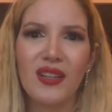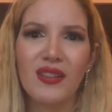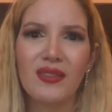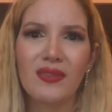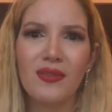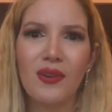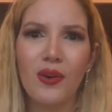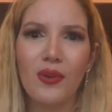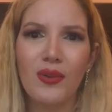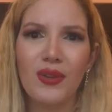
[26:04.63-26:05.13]

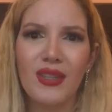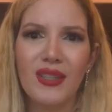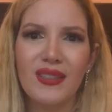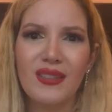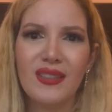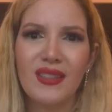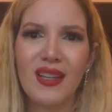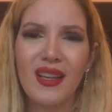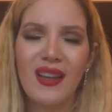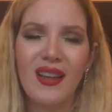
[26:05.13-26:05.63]

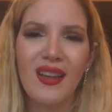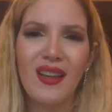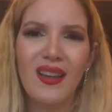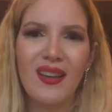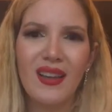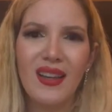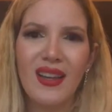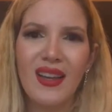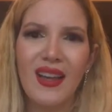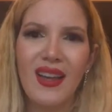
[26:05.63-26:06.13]
forward
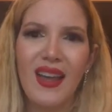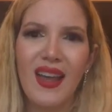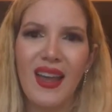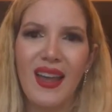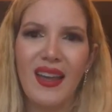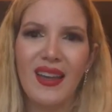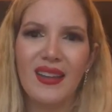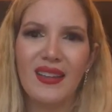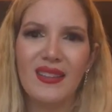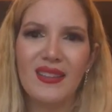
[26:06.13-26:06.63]

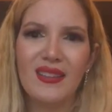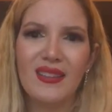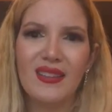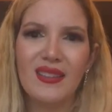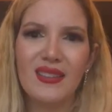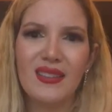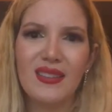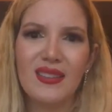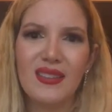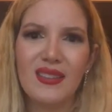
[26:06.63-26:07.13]
and
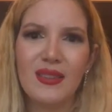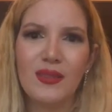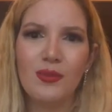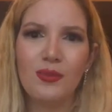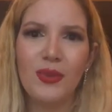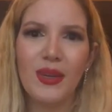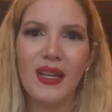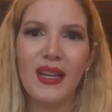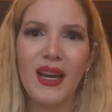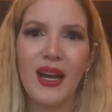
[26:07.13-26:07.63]

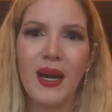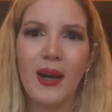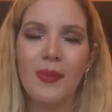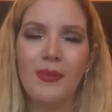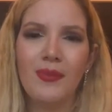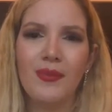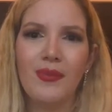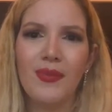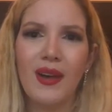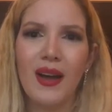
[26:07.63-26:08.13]

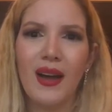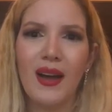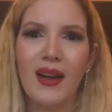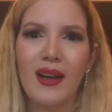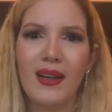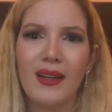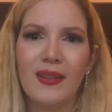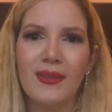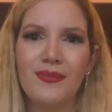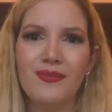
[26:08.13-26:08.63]
become,
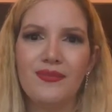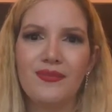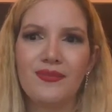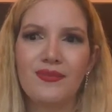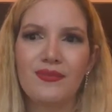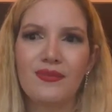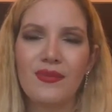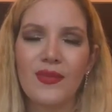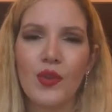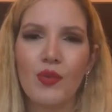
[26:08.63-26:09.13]

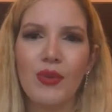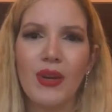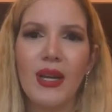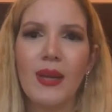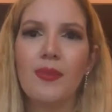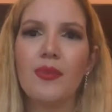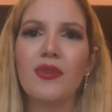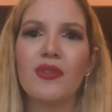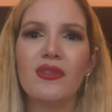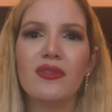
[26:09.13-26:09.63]

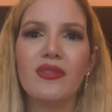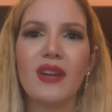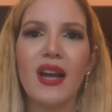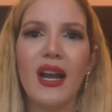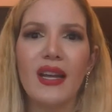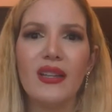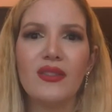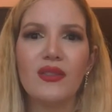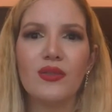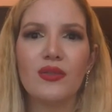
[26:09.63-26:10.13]
really
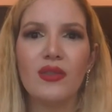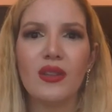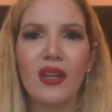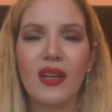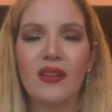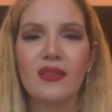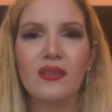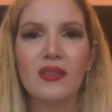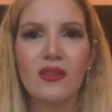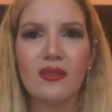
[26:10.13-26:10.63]
provide to
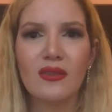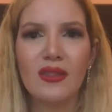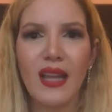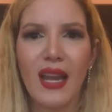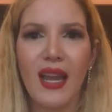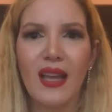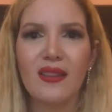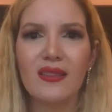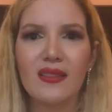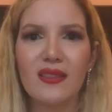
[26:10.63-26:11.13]
Oriental
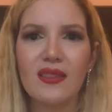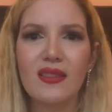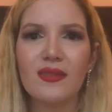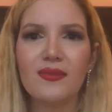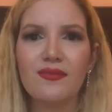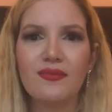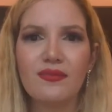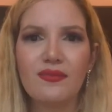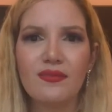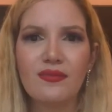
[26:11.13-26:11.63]

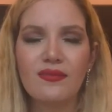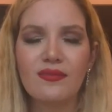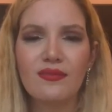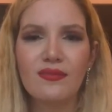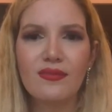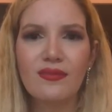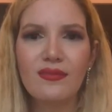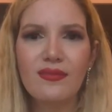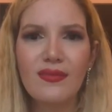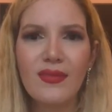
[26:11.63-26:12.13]
dance
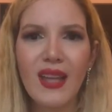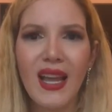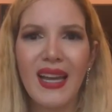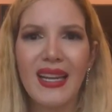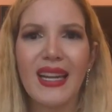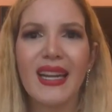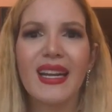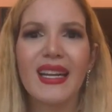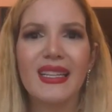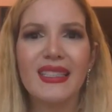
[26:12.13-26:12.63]

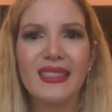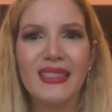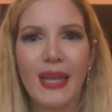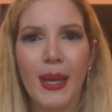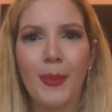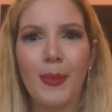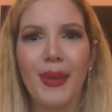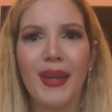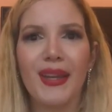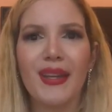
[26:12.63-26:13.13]
an
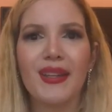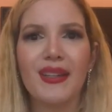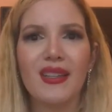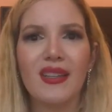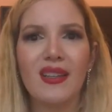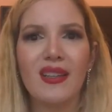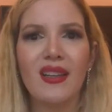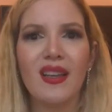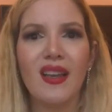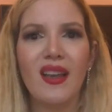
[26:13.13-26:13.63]
academic
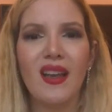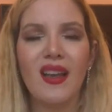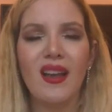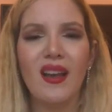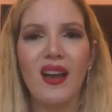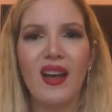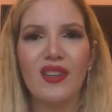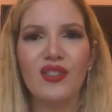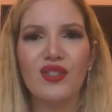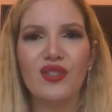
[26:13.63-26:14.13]

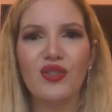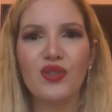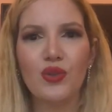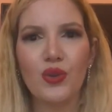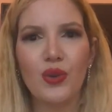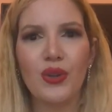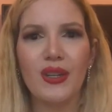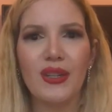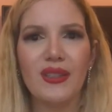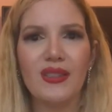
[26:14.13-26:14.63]

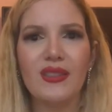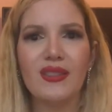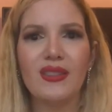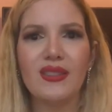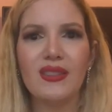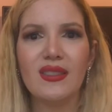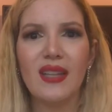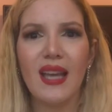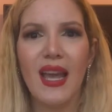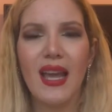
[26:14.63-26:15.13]

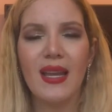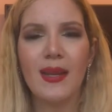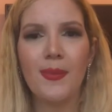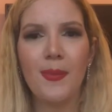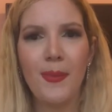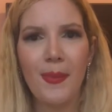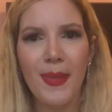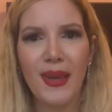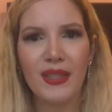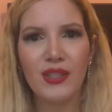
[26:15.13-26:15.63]
source
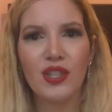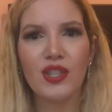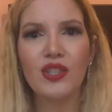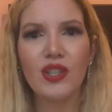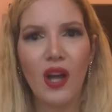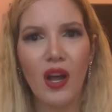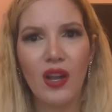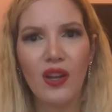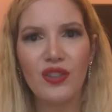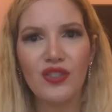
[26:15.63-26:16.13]
and
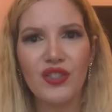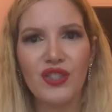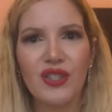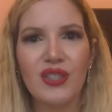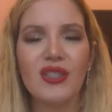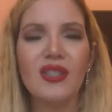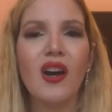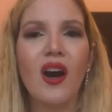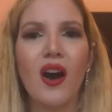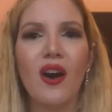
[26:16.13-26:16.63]

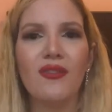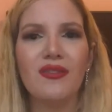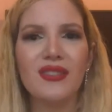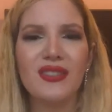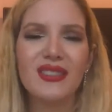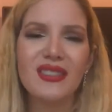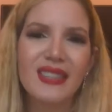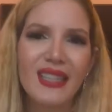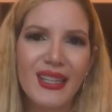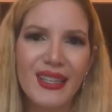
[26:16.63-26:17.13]
methodology of
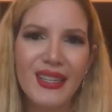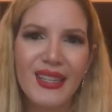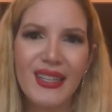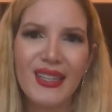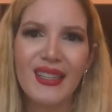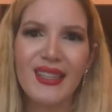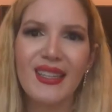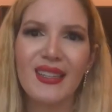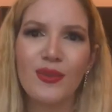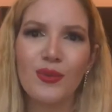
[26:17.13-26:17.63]

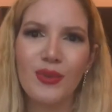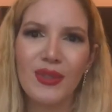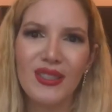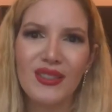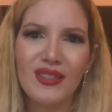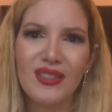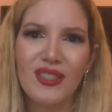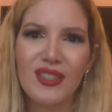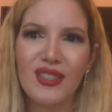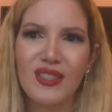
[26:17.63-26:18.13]
study and
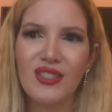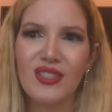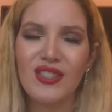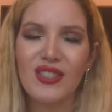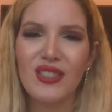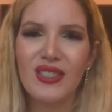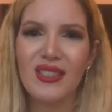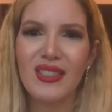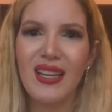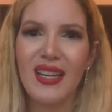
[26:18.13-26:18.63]

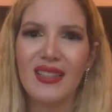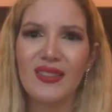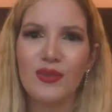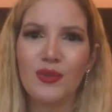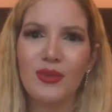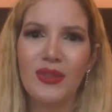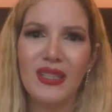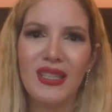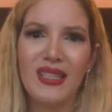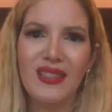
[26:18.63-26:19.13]
research that
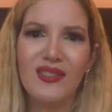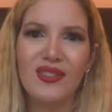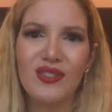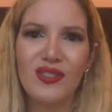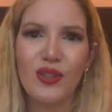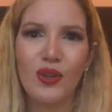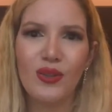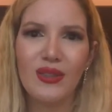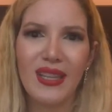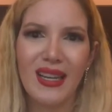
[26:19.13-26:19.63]
we need
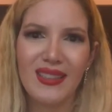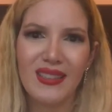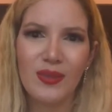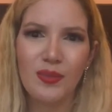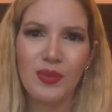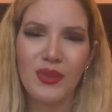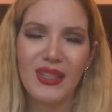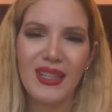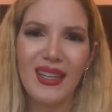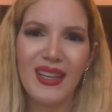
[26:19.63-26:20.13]
so
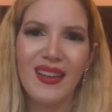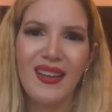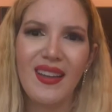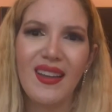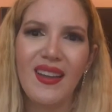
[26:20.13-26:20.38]
desperately.